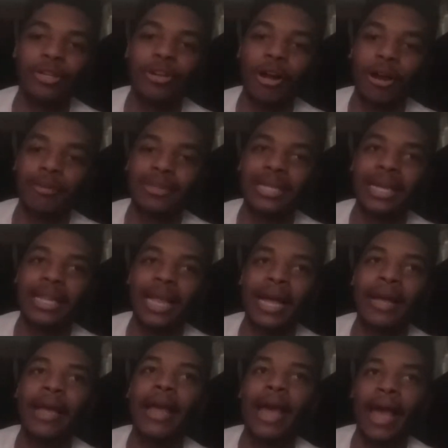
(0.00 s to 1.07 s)
You know what I'm saying?
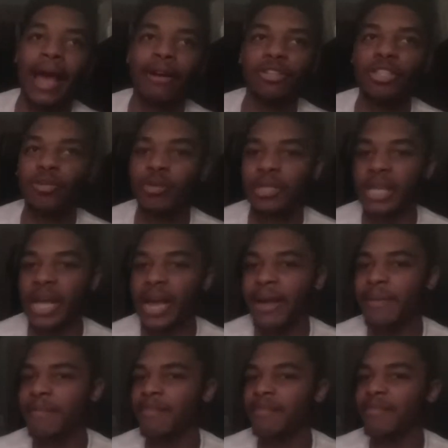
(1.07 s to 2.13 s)
Like how she was like
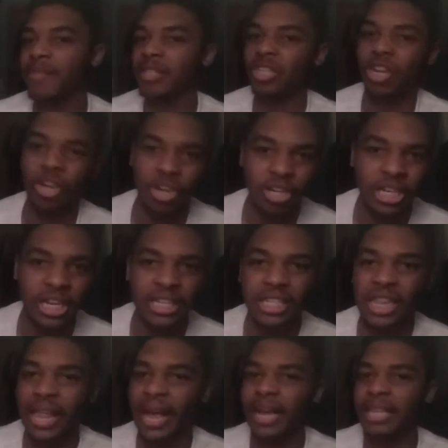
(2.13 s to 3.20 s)
turned
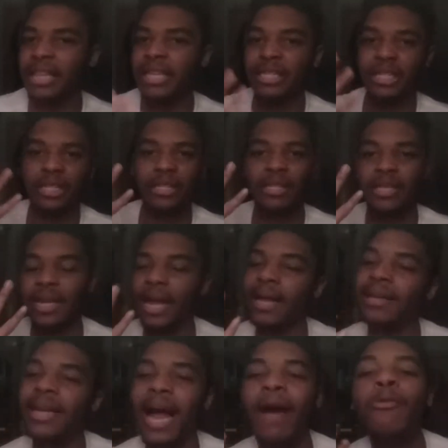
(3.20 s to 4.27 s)
into like this
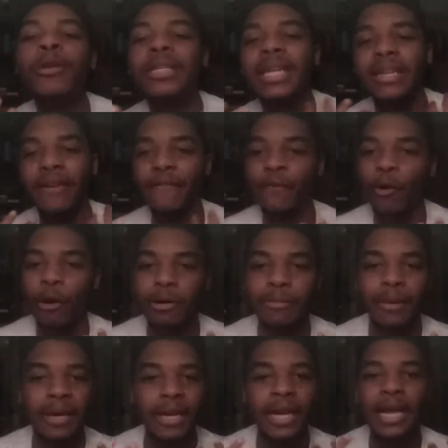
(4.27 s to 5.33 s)
not I don't want to say
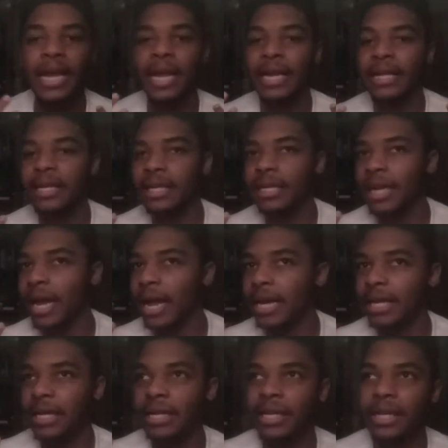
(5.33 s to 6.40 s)
deformed, but
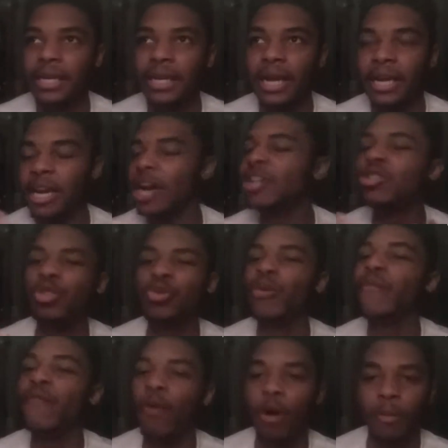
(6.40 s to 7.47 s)
an
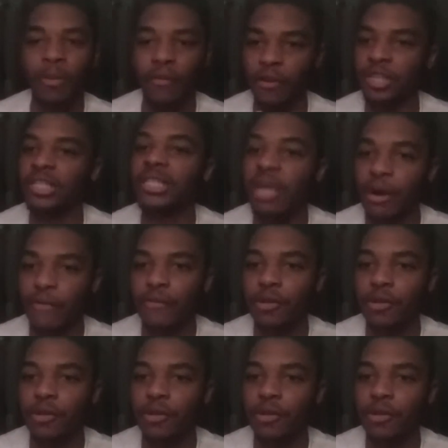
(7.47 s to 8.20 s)
untrue form of herself.